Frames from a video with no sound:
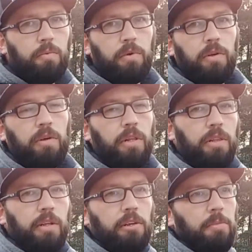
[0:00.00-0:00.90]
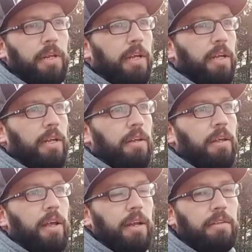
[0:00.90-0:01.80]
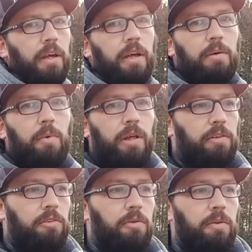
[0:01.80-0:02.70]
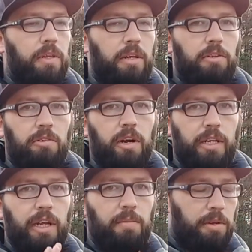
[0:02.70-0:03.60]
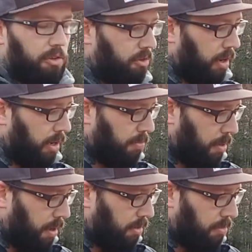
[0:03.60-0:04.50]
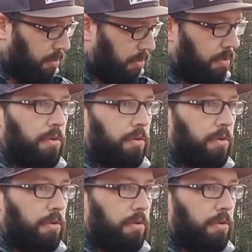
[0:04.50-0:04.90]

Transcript: reeling a little bit in at a time while it's doing that to try to keep it as straight as possible.